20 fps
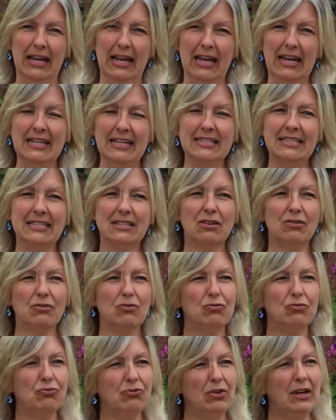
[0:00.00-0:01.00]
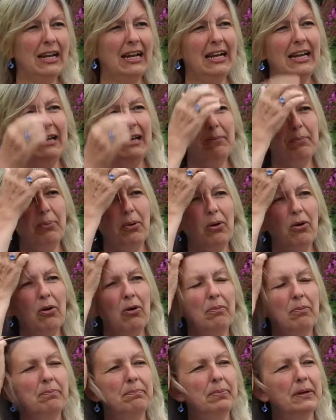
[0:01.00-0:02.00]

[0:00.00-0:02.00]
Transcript: is really important,